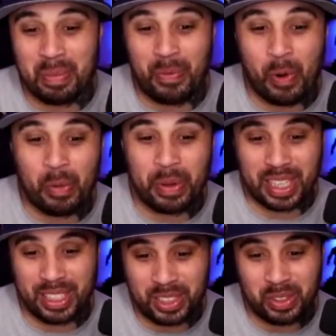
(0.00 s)
Before we
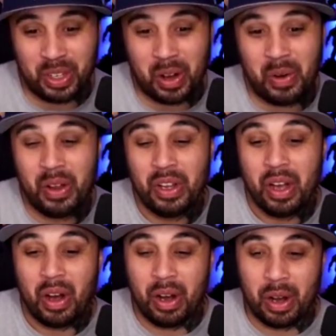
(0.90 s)
let you go,
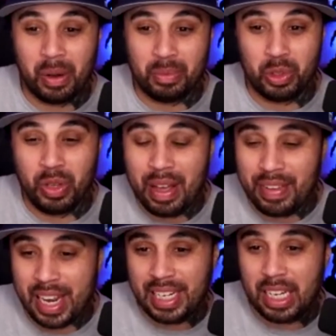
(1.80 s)
do you
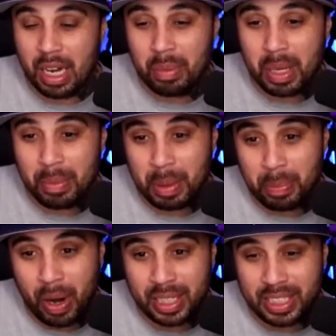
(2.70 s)
have any upcoming
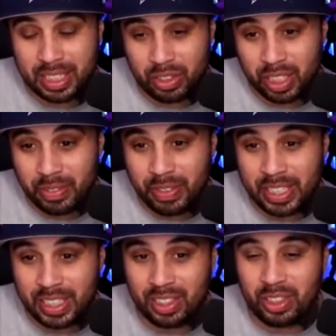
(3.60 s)
projects or
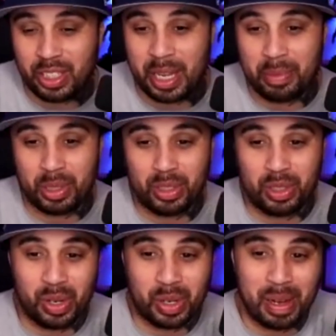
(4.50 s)
conventions you're able to
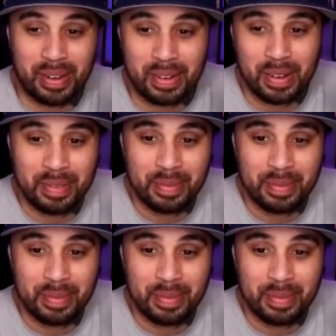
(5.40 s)
talk about?